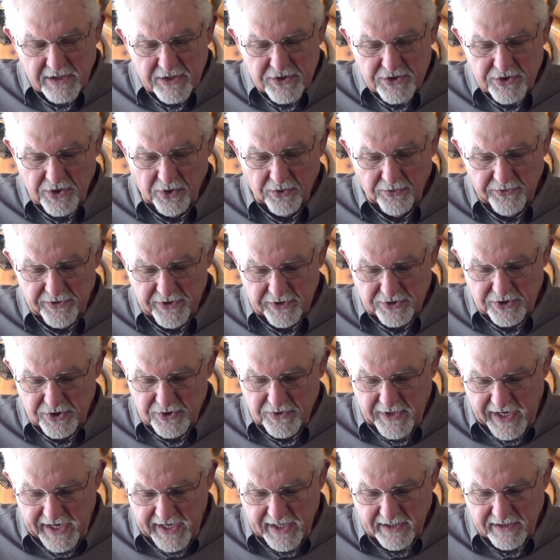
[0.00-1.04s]
So the
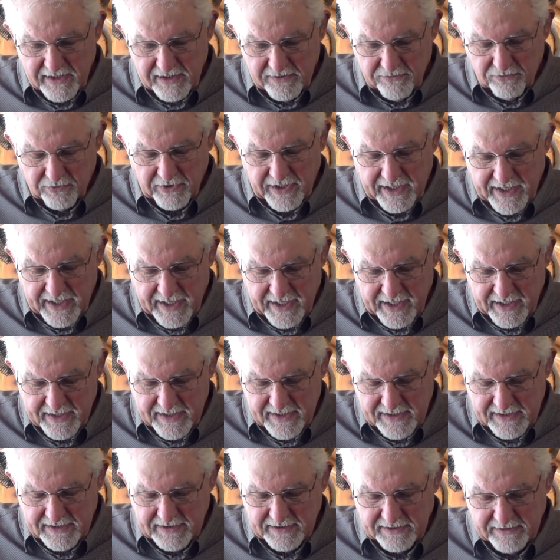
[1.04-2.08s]
two-handed
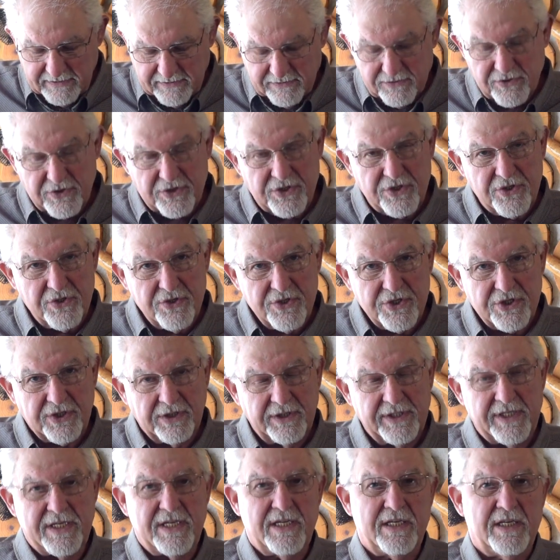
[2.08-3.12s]
rod
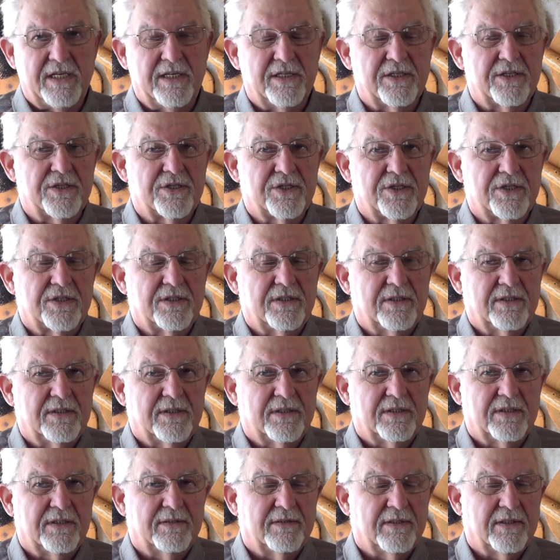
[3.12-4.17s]
usually is
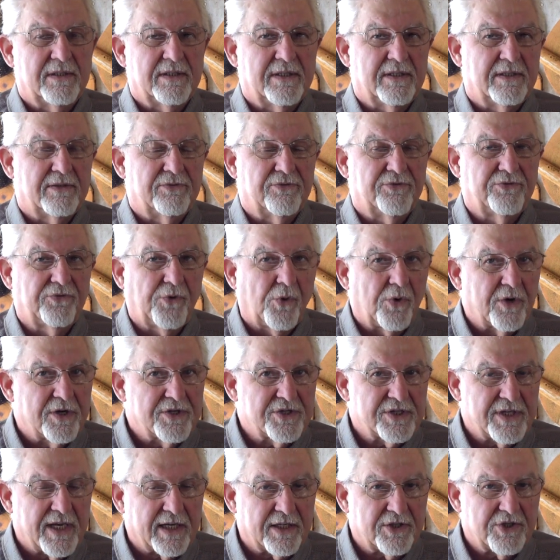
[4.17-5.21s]
4
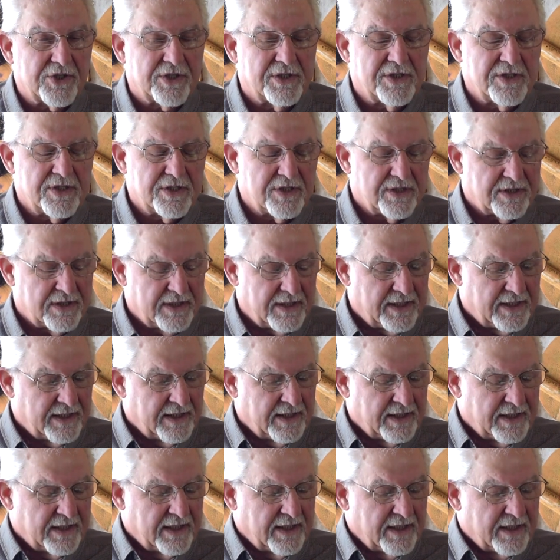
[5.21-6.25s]
sections.
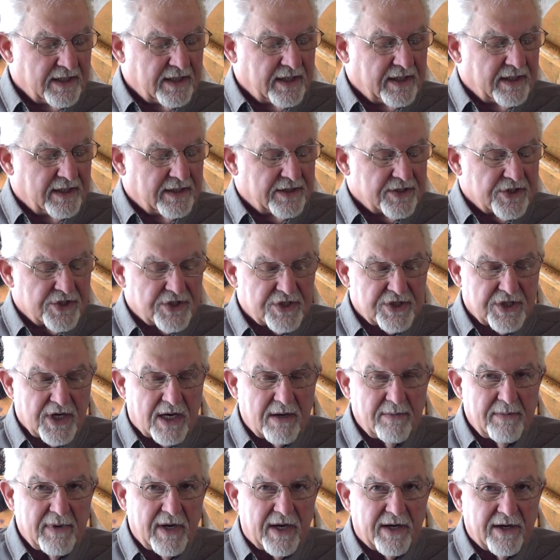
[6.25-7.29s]

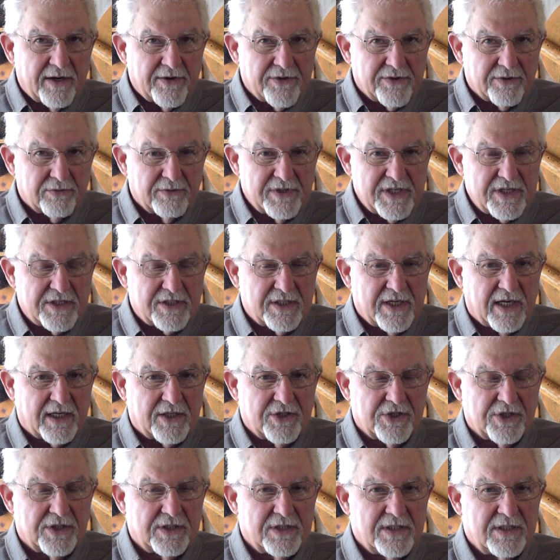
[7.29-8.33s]
Some are 3
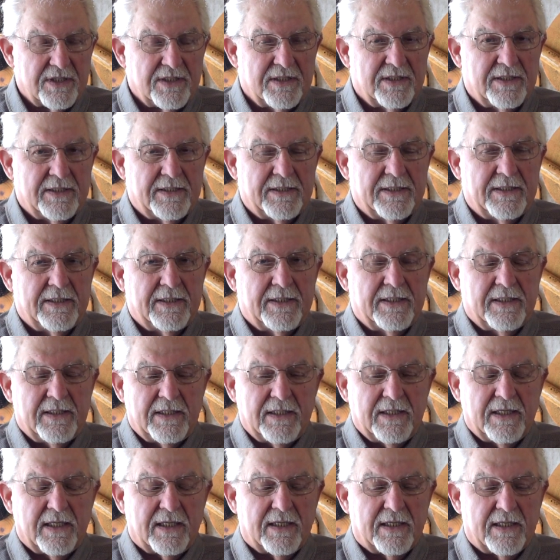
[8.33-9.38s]
section.
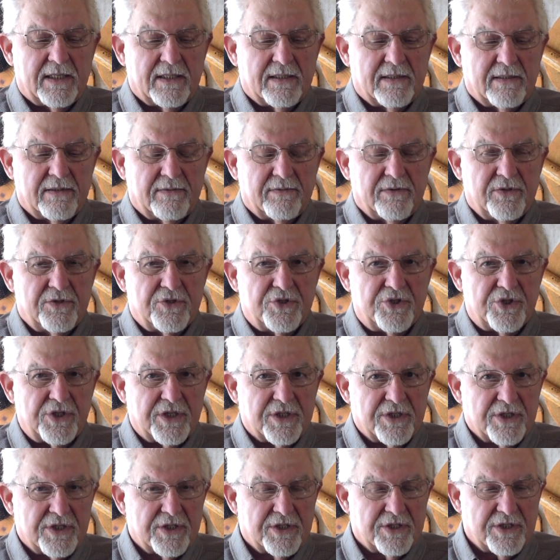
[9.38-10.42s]

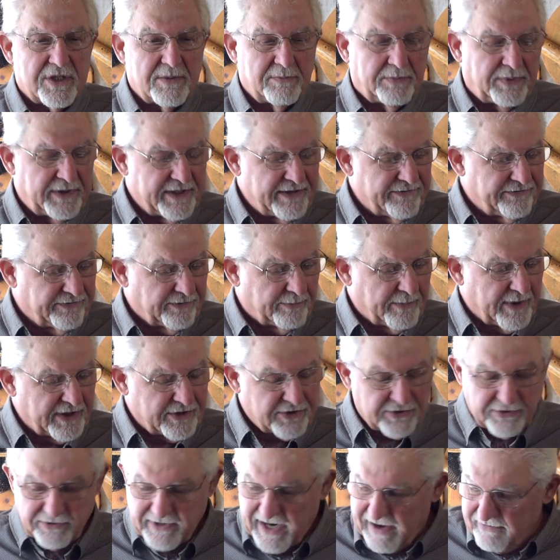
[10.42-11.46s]
Just simply from a
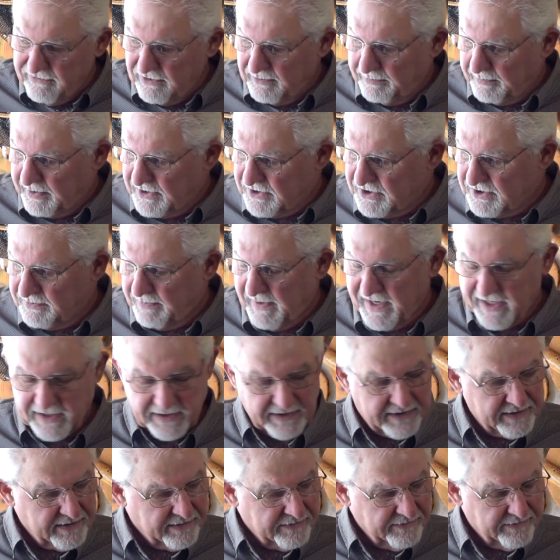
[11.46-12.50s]
travel
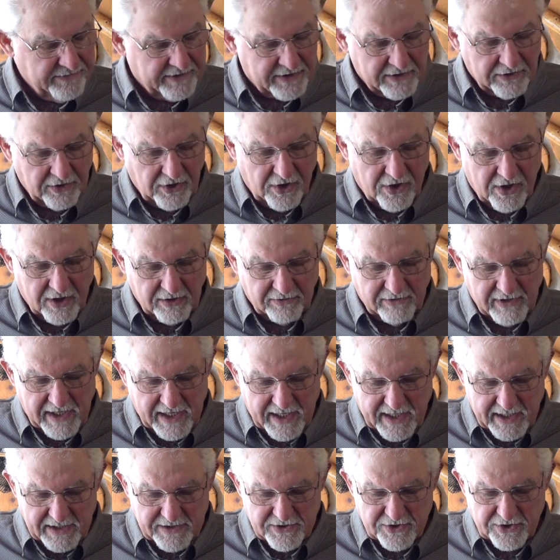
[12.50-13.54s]
perspective, they're long
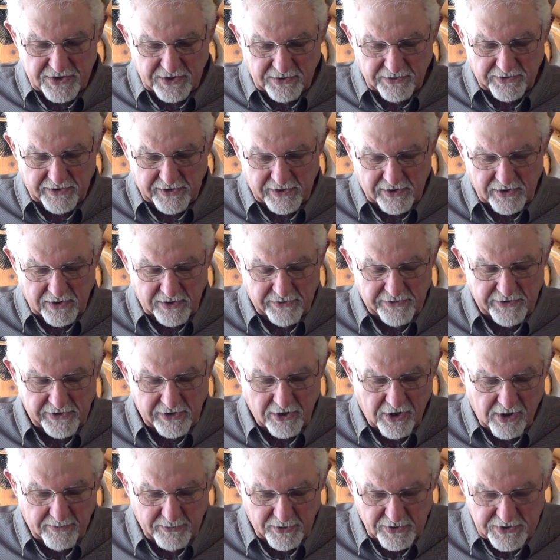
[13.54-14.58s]
rods, so they're
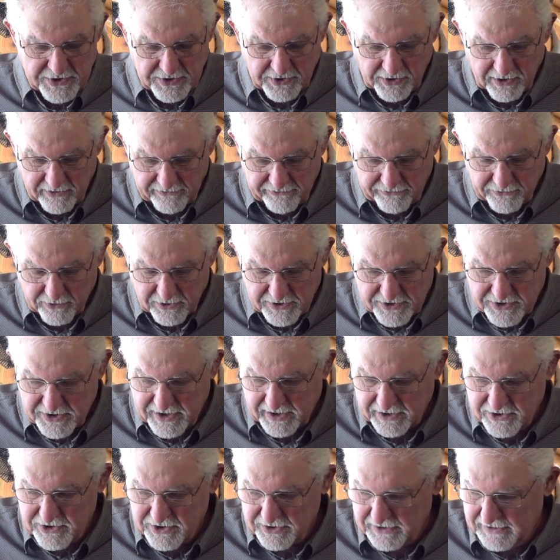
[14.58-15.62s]
almost all 4
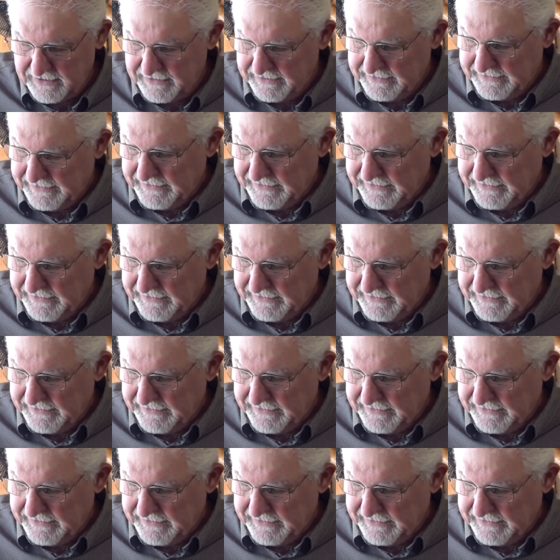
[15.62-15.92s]
section.